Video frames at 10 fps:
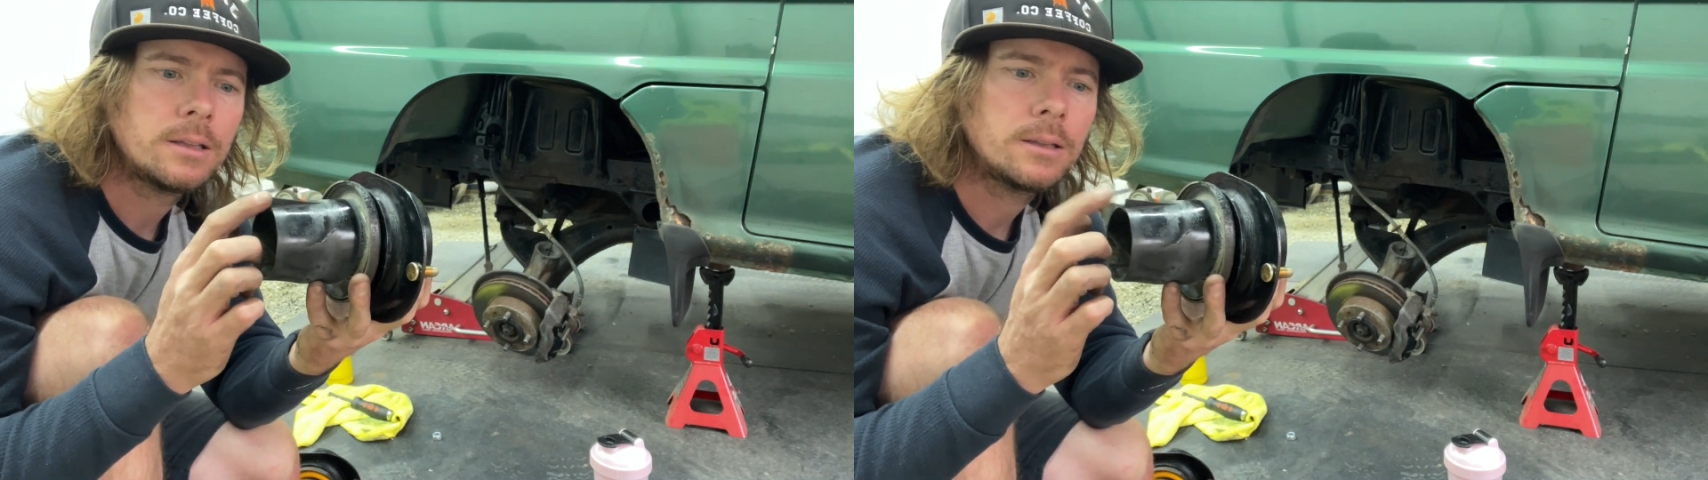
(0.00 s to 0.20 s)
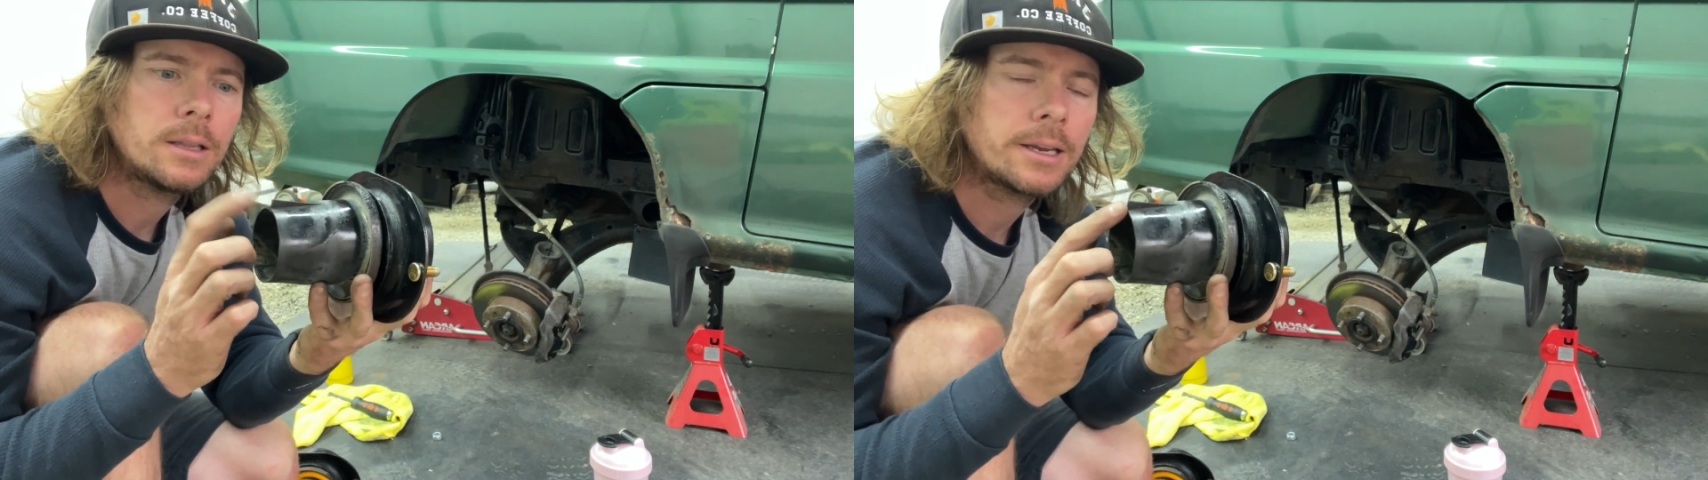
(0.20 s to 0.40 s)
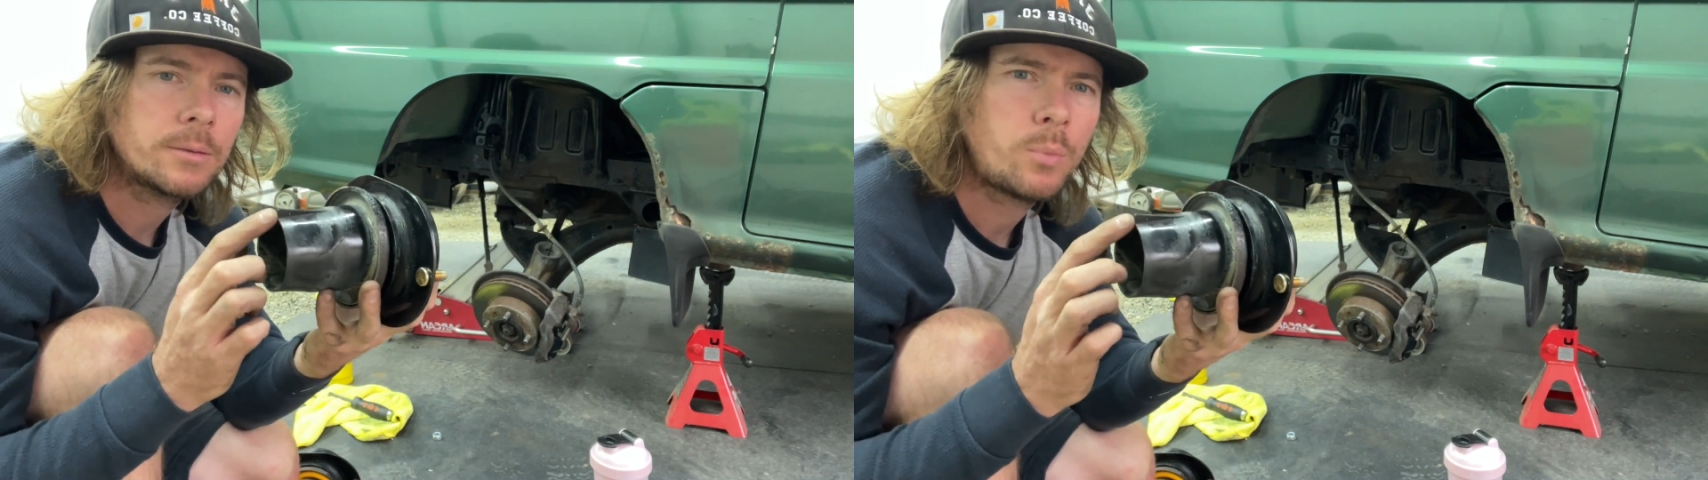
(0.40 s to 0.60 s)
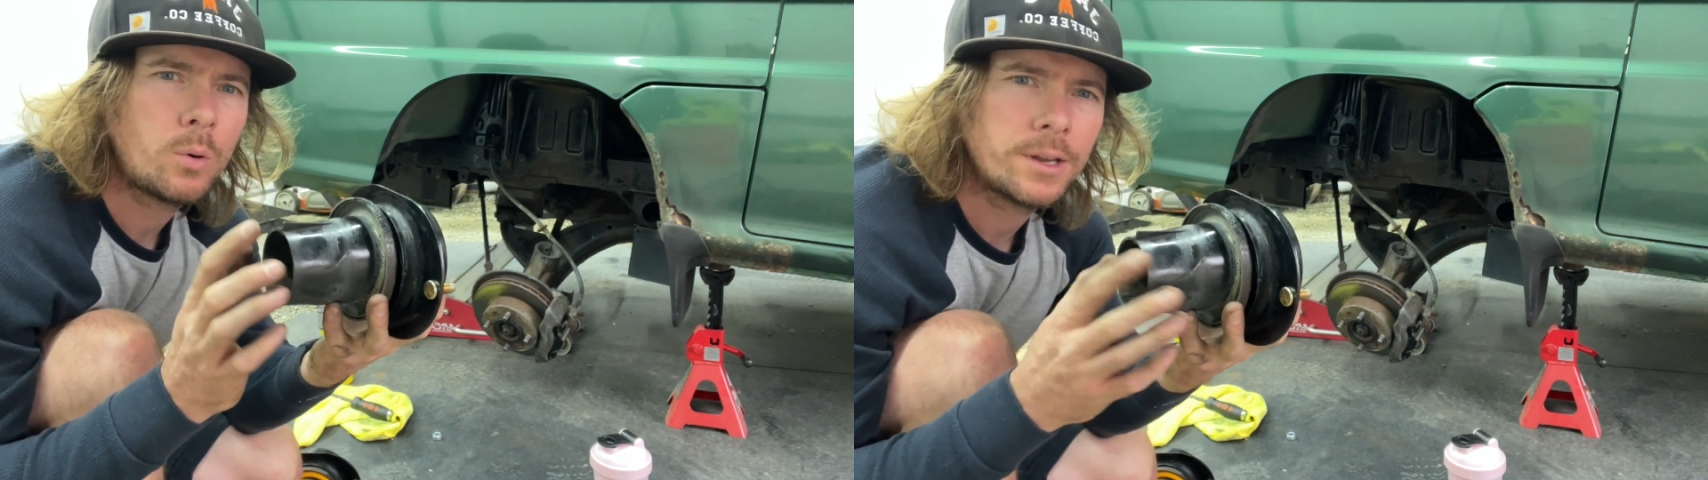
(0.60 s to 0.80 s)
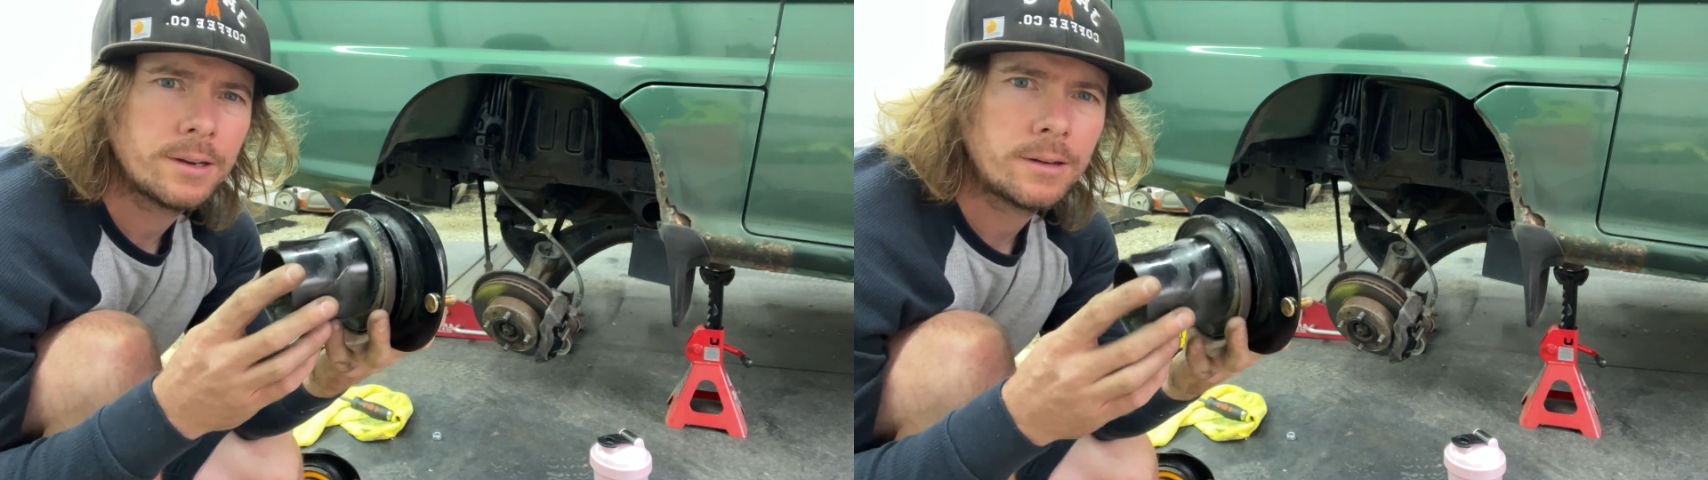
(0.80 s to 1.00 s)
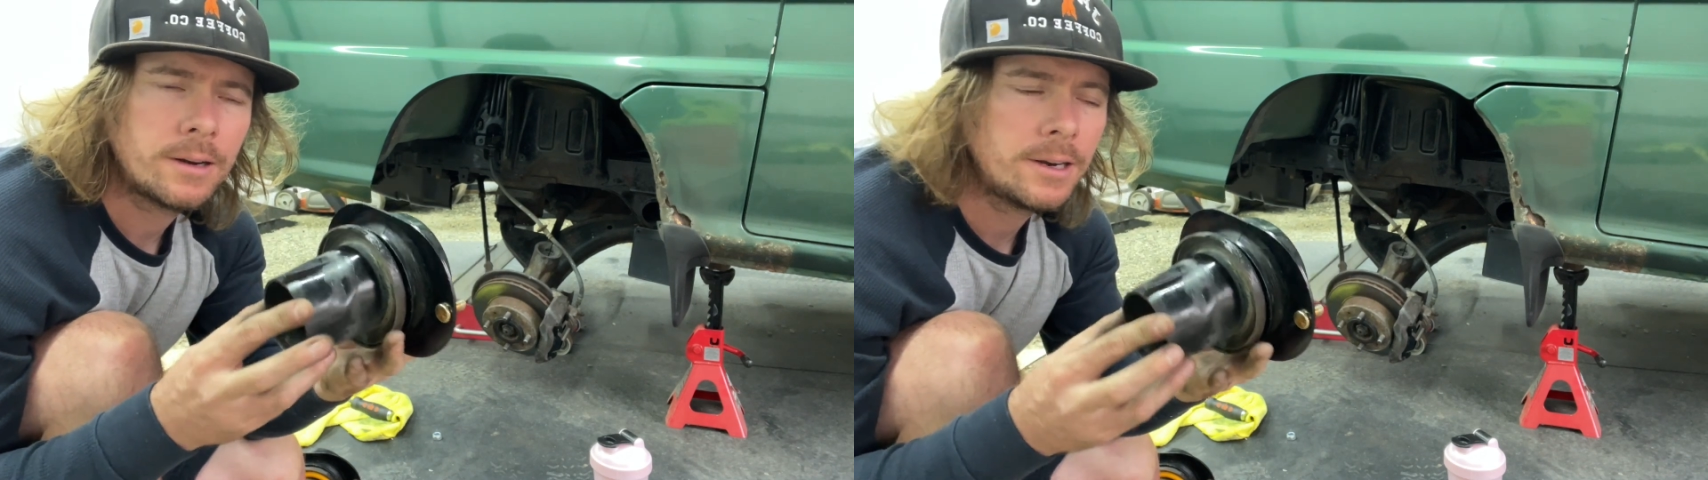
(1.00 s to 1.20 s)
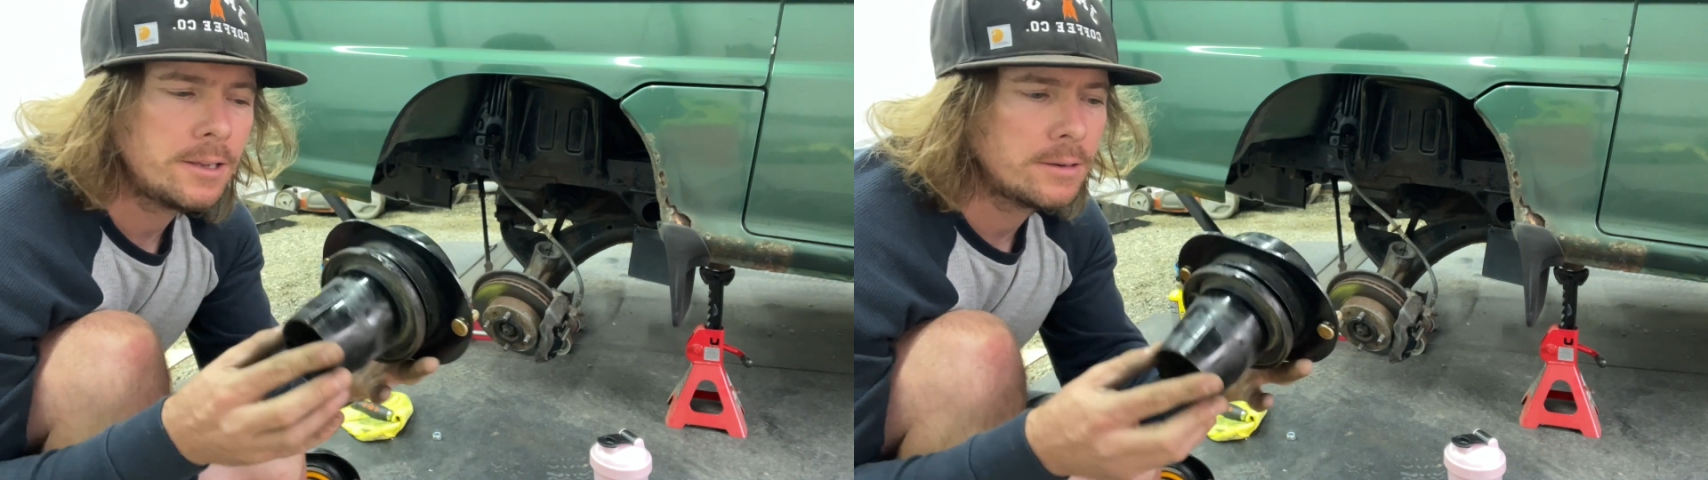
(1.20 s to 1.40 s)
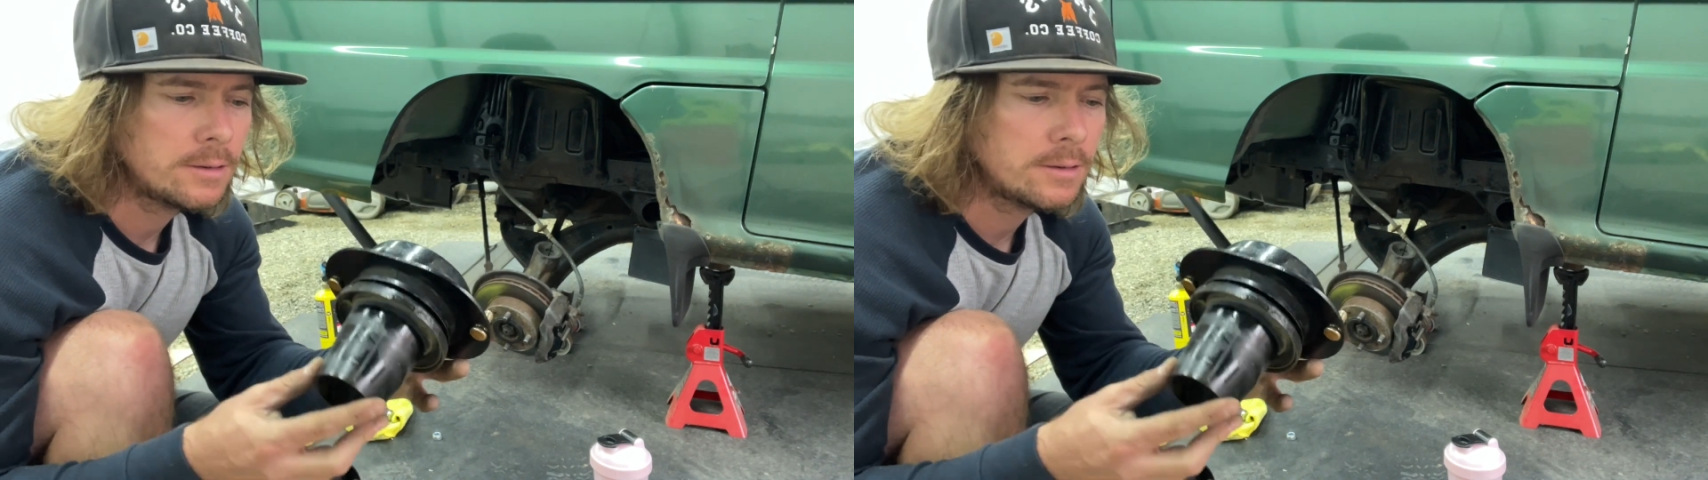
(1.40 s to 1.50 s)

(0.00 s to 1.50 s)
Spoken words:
like point on it.